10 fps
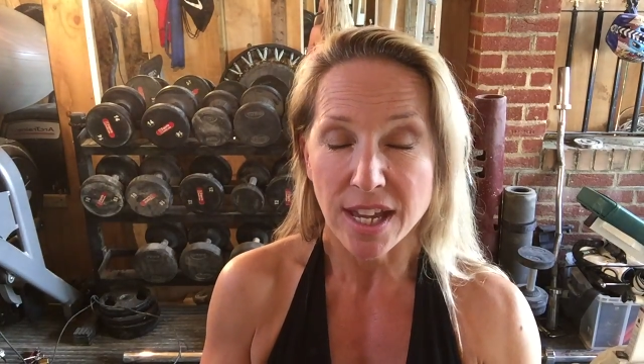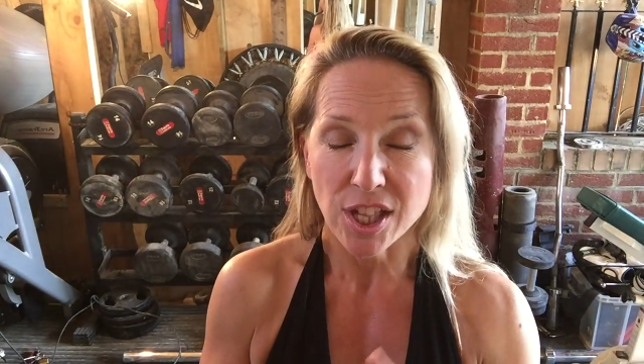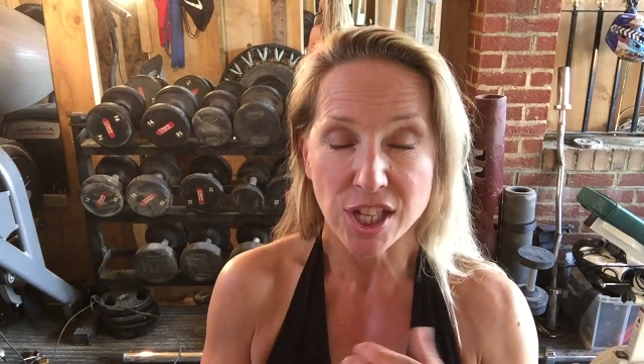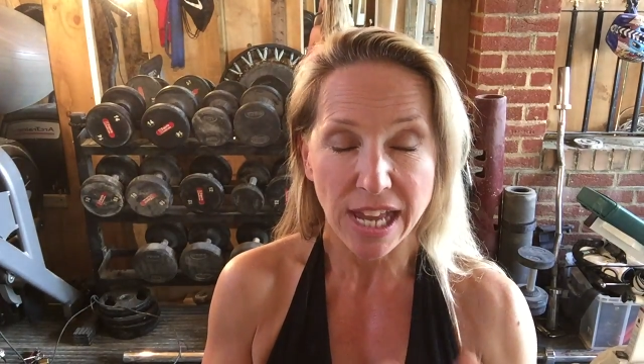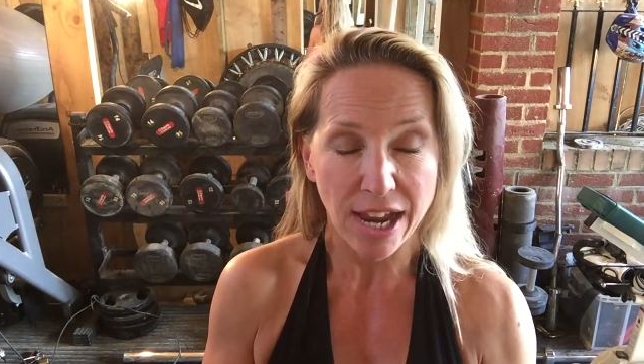
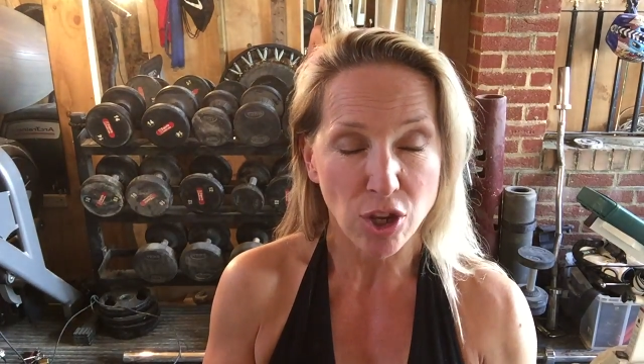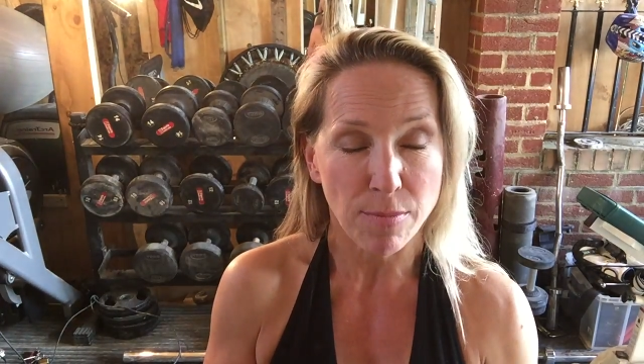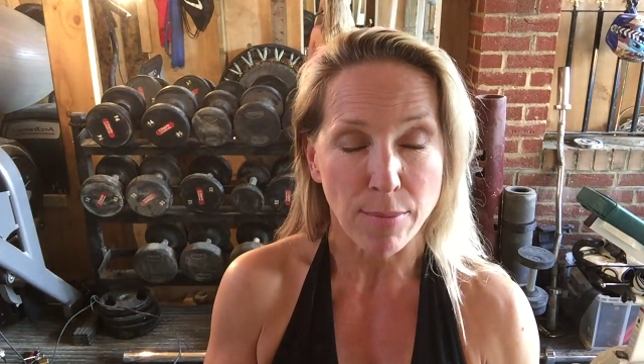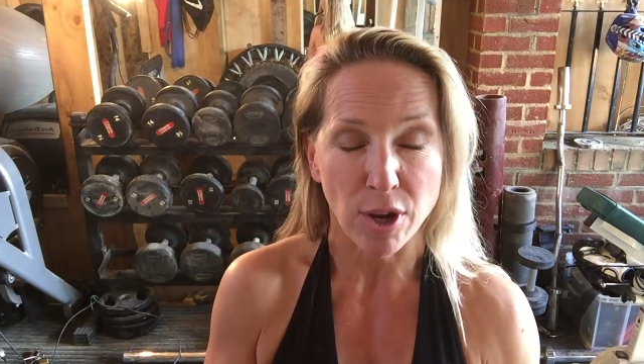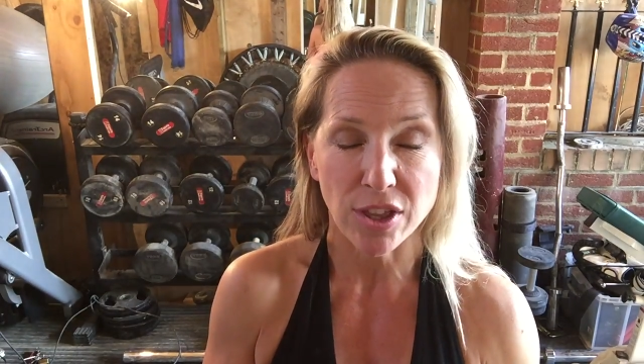scan your
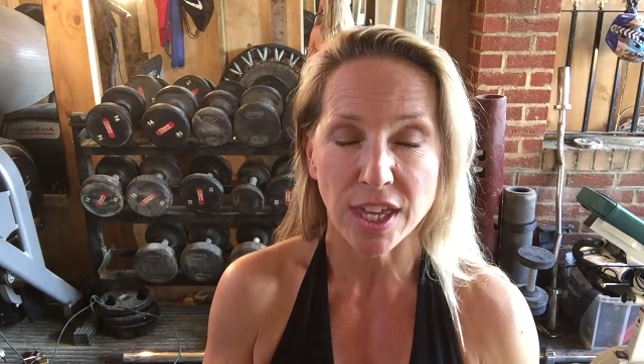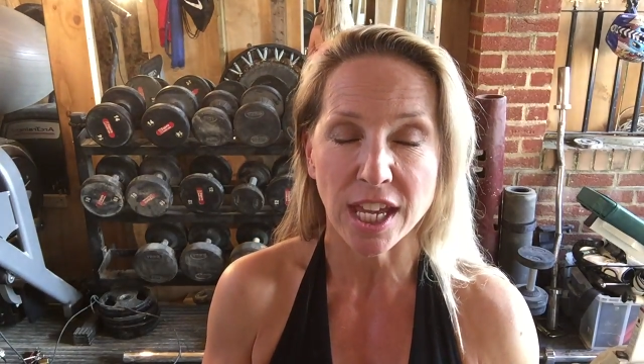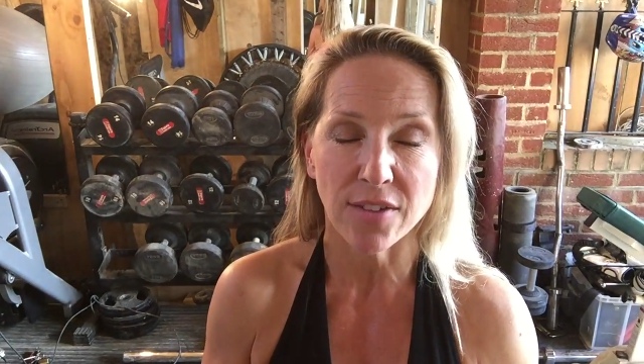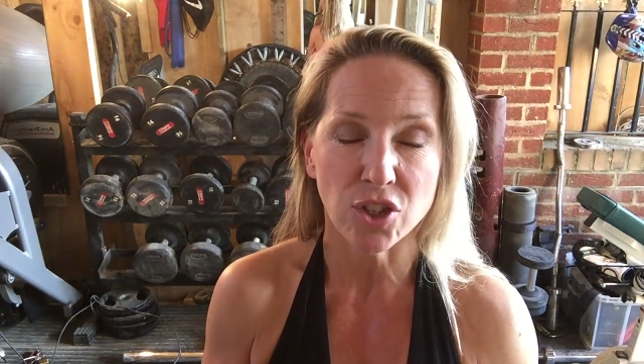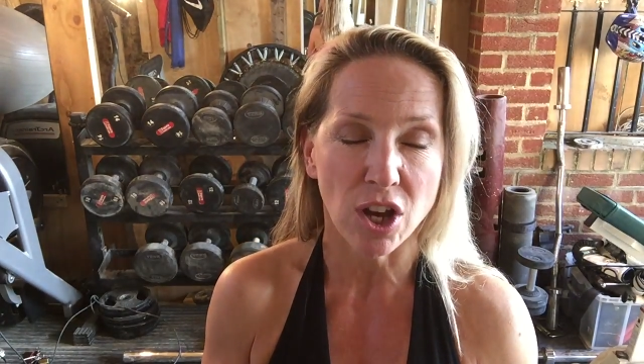memory,
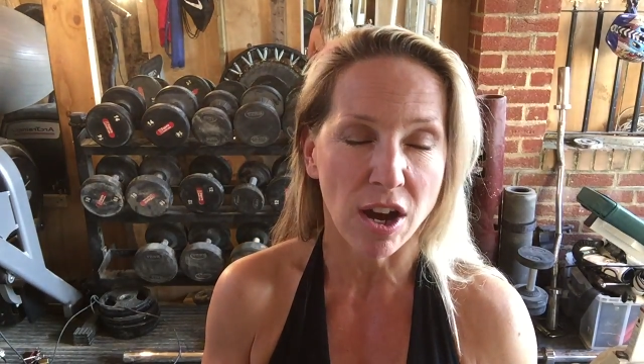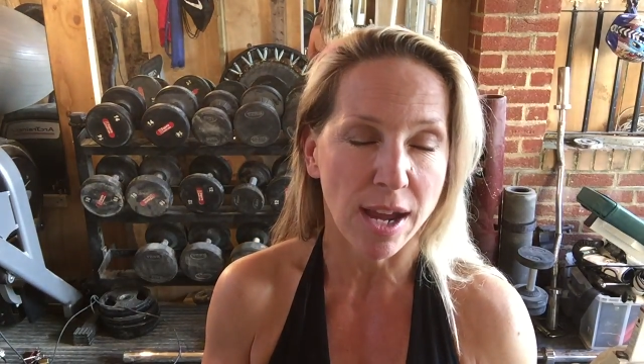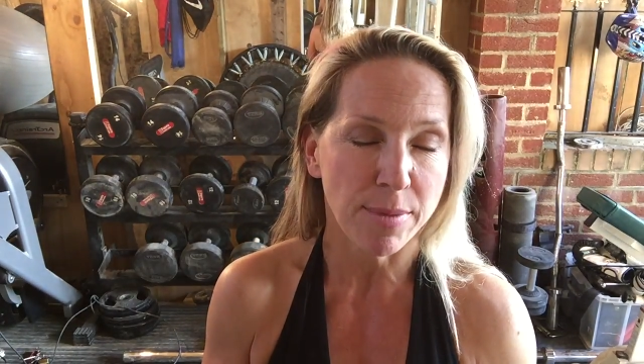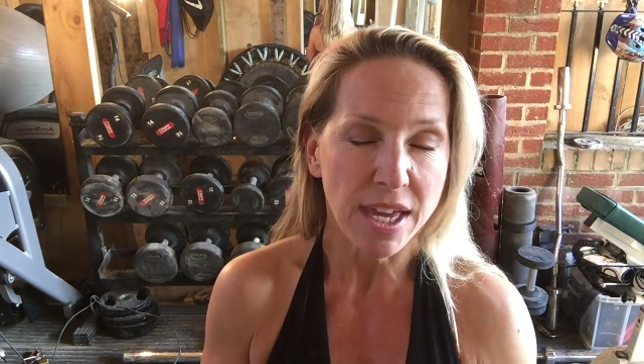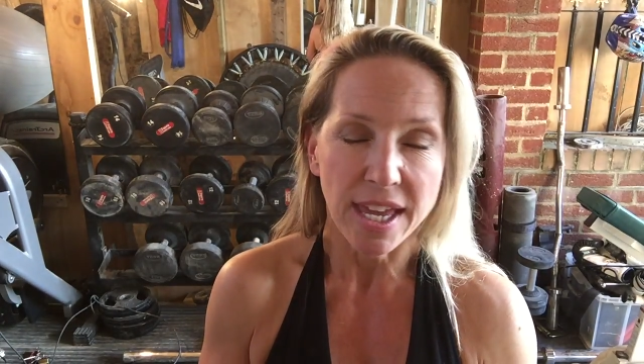think of time.